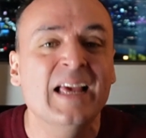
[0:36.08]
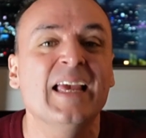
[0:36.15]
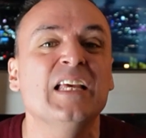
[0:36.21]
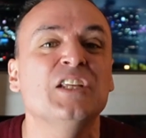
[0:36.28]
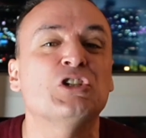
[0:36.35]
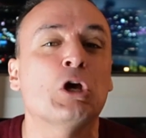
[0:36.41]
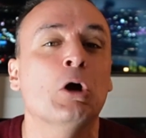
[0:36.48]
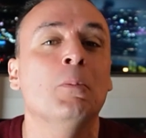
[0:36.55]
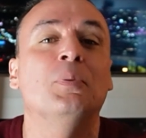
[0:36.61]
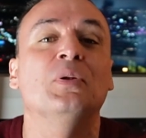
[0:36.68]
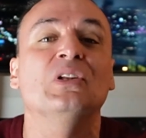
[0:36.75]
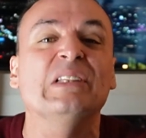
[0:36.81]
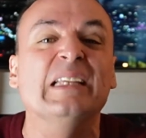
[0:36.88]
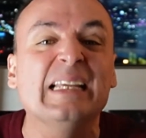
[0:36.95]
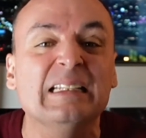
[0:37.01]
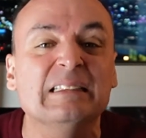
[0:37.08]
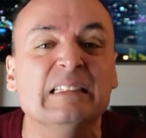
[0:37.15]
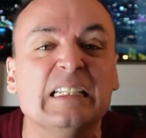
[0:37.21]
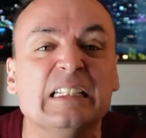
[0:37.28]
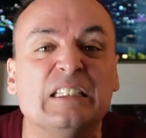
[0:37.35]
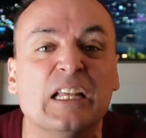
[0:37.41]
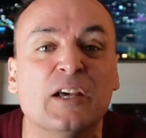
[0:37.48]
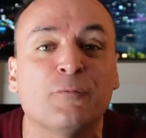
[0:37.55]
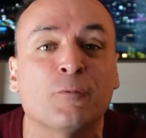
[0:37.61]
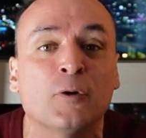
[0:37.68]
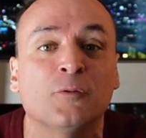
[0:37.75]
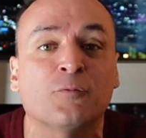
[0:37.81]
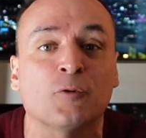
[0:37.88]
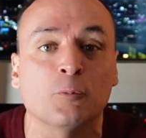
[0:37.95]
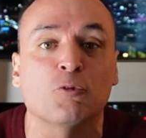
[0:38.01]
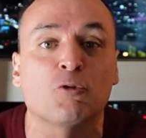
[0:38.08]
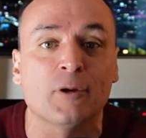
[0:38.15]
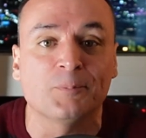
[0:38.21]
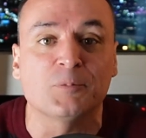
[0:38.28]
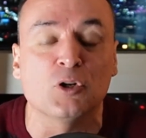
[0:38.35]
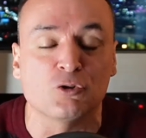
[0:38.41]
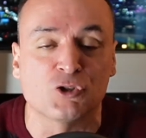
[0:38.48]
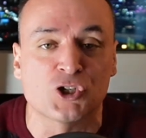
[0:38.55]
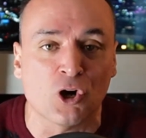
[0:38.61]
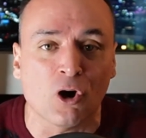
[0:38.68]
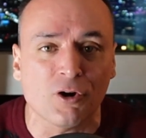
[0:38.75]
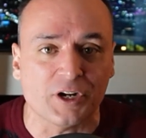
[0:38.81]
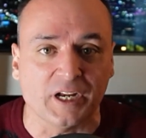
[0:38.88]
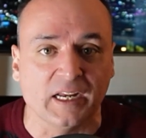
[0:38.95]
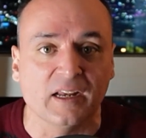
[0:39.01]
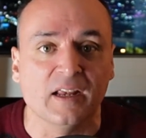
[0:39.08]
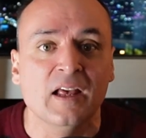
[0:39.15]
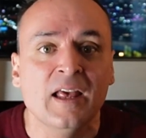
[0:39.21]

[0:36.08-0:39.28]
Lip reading: is completely different from crypto charting.